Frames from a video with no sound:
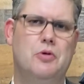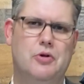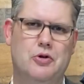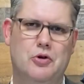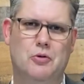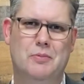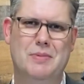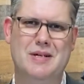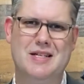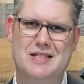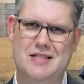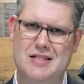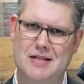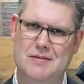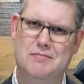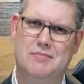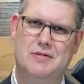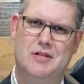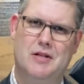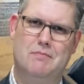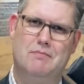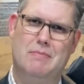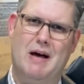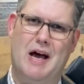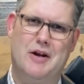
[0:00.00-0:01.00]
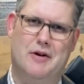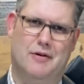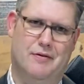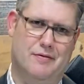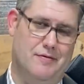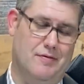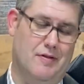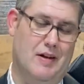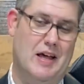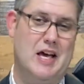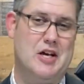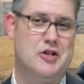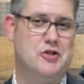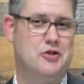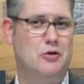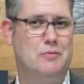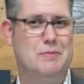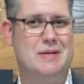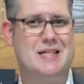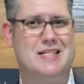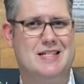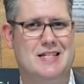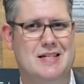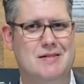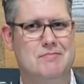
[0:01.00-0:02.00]
You'll be tempted by your flesh. You'll
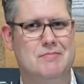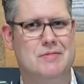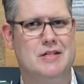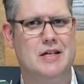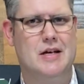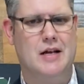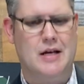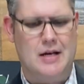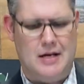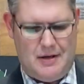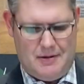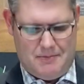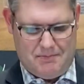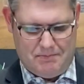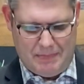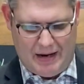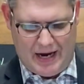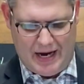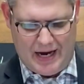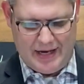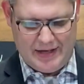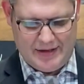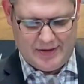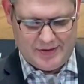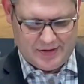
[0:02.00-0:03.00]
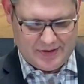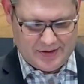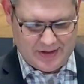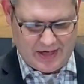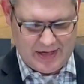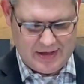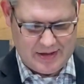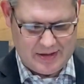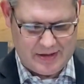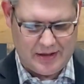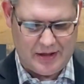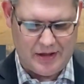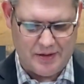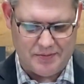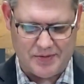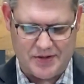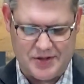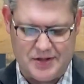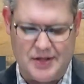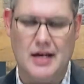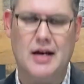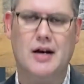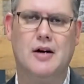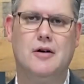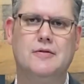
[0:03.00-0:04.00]
be tempted by Satan
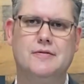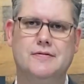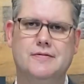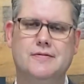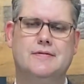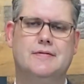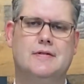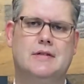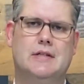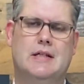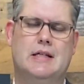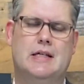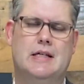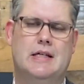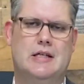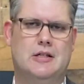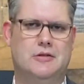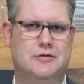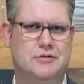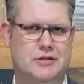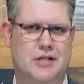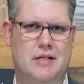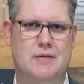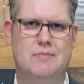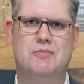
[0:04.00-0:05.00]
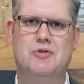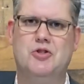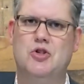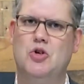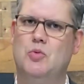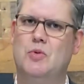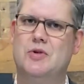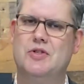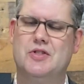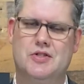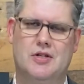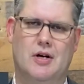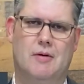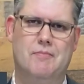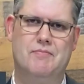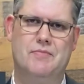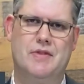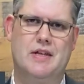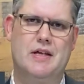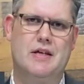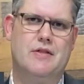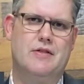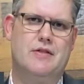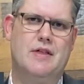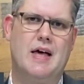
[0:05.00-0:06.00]
himself. He'll tempt you with
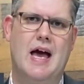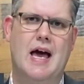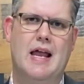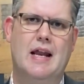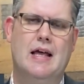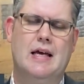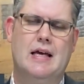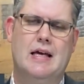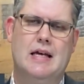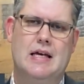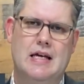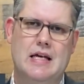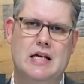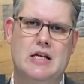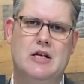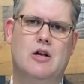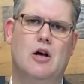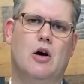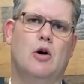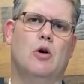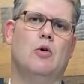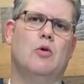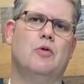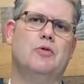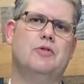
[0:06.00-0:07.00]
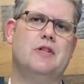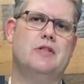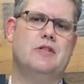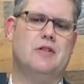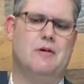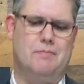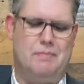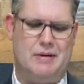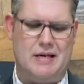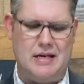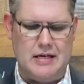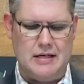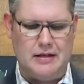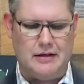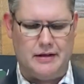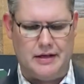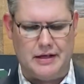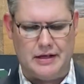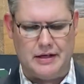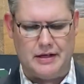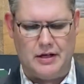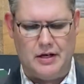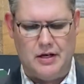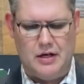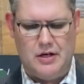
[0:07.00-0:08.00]
something that he knows is
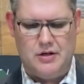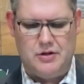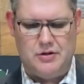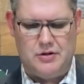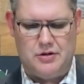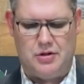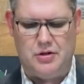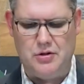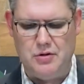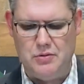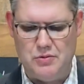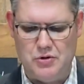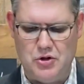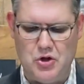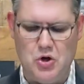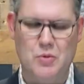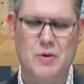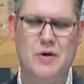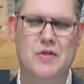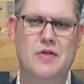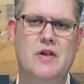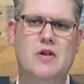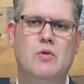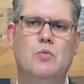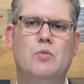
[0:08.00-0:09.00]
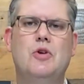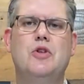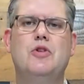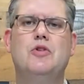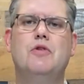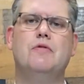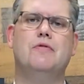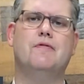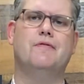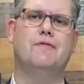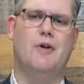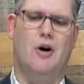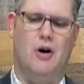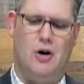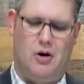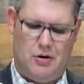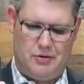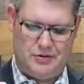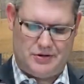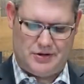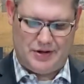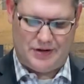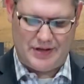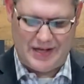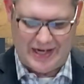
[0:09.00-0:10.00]
appealing to you. And then when you fall
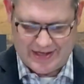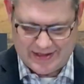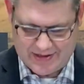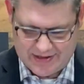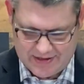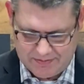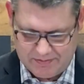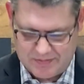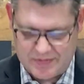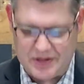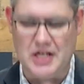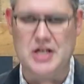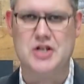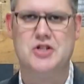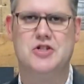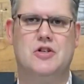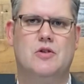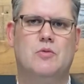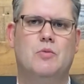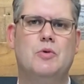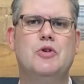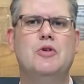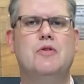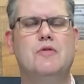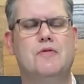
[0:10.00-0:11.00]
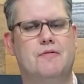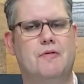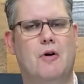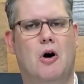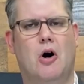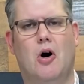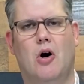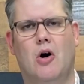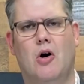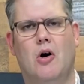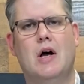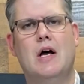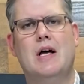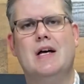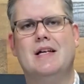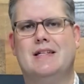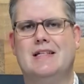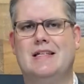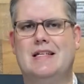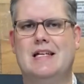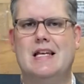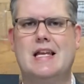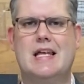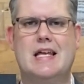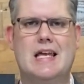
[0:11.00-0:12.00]
to that temptation, when you fall to
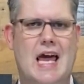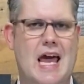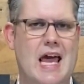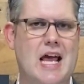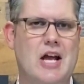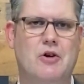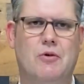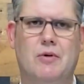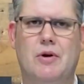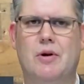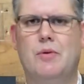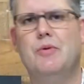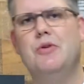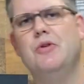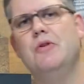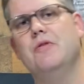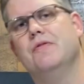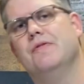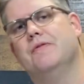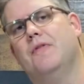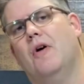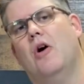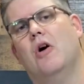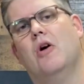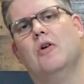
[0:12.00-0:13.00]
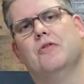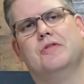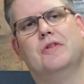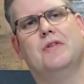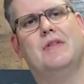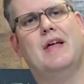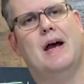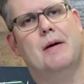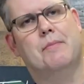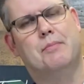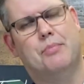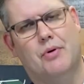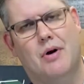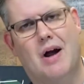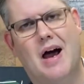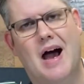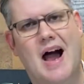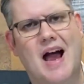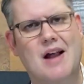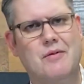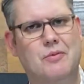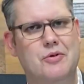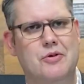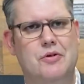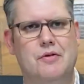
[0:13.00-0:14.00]
getting angry, when you fall to that
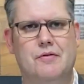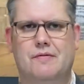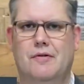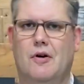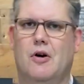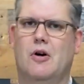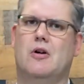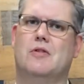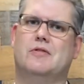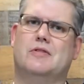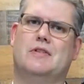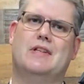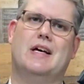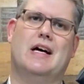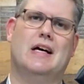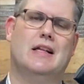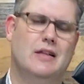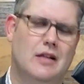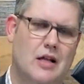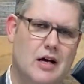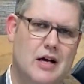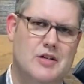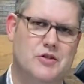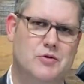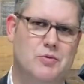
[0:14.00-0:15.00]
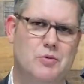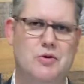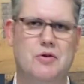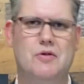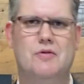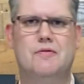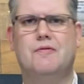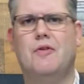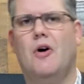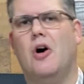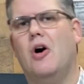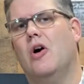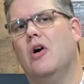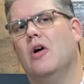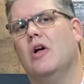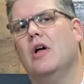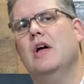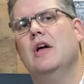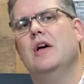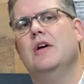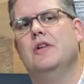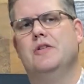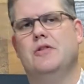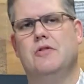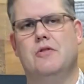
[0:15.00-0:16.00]
pride, when you fall to that lust, when you fall
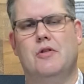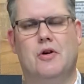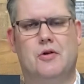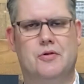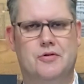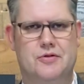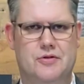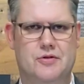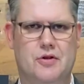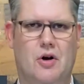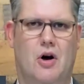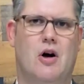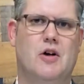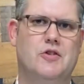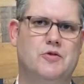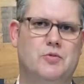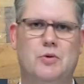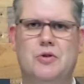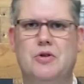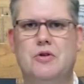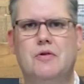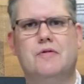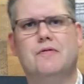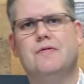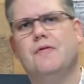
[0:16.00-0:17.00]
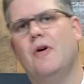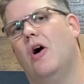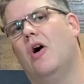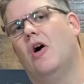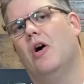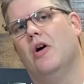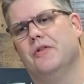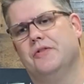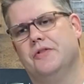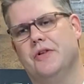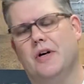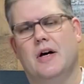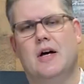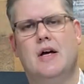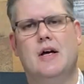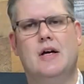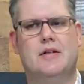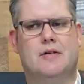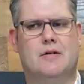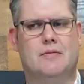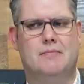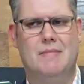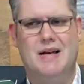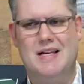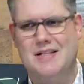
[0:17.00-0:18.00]
to those thoughts, when you fall to,
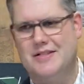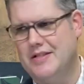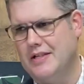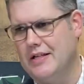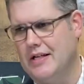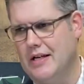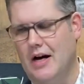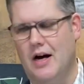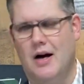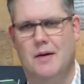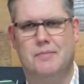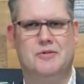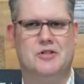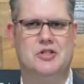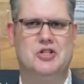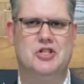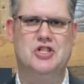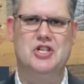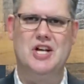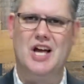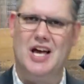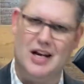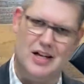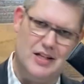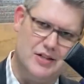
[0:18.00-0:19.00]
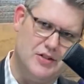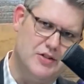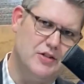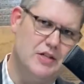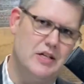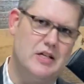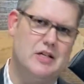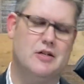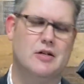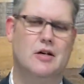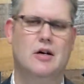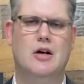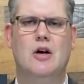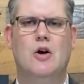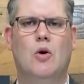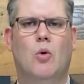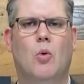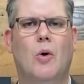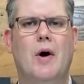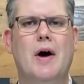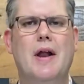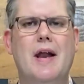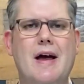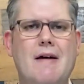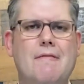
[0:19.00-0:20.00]
to messing up, to jealousy, to
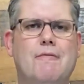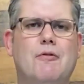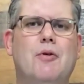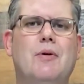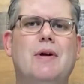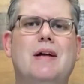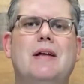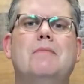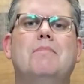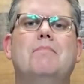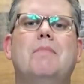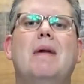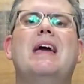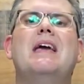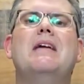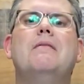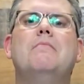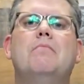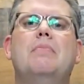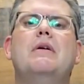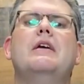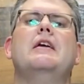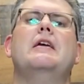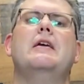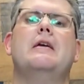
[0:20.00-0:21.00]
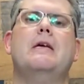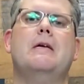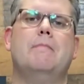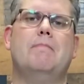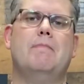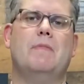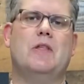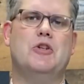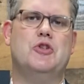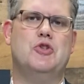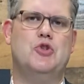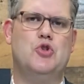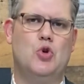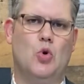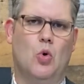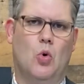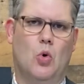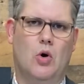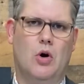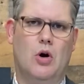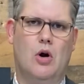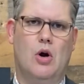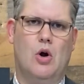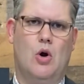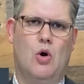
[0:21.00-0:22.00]
whatever it may be that's
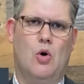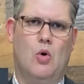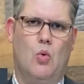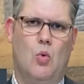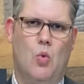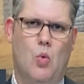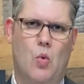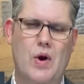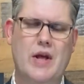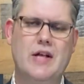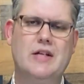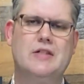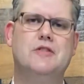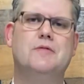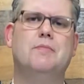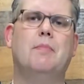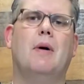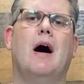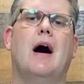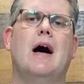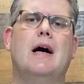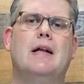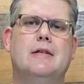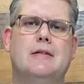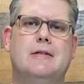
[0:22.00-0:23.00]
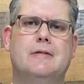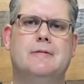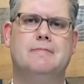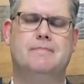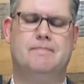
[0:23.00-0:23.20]
your weak spot,